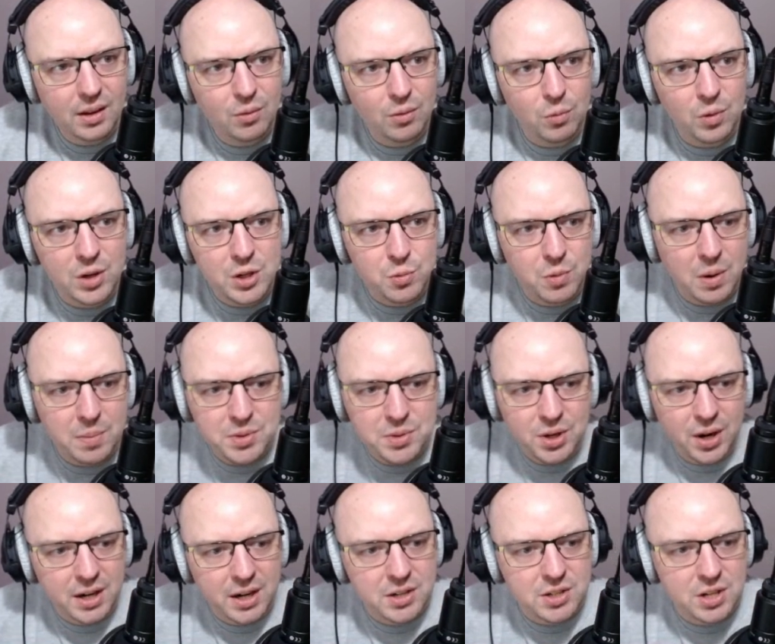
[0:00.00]
which
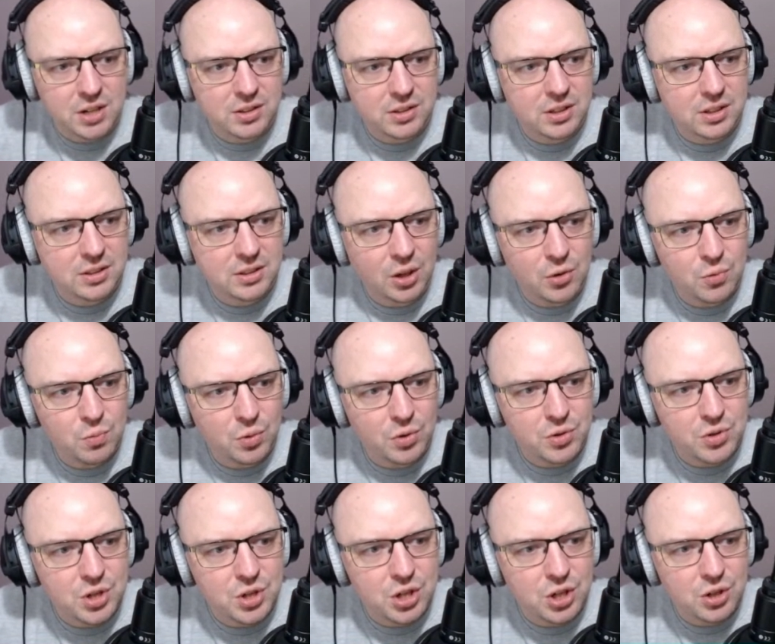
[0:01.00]
website, because I don't
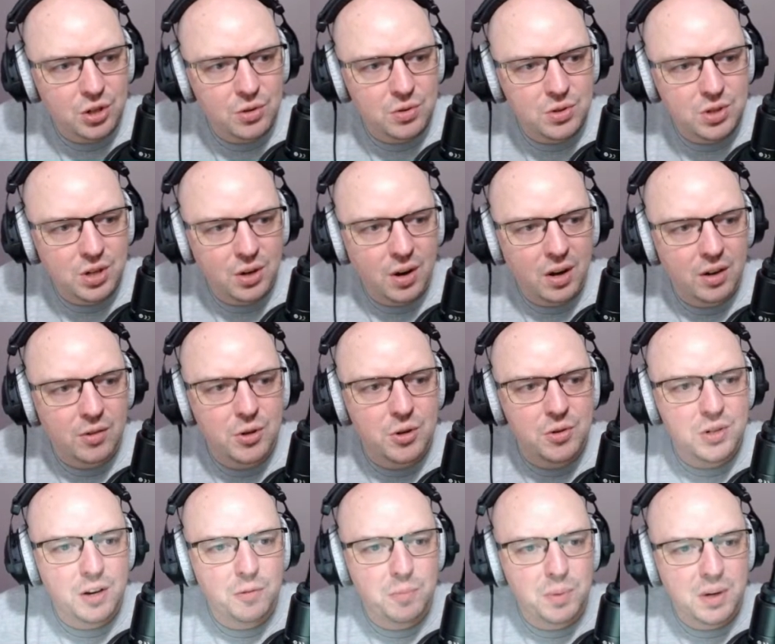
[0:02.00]
want to use... So I'll
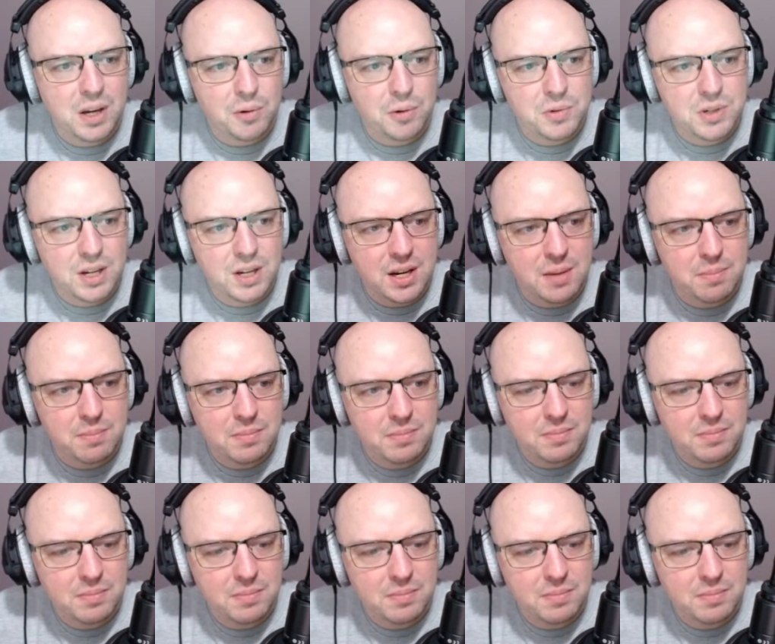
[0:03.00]
use FPL Team.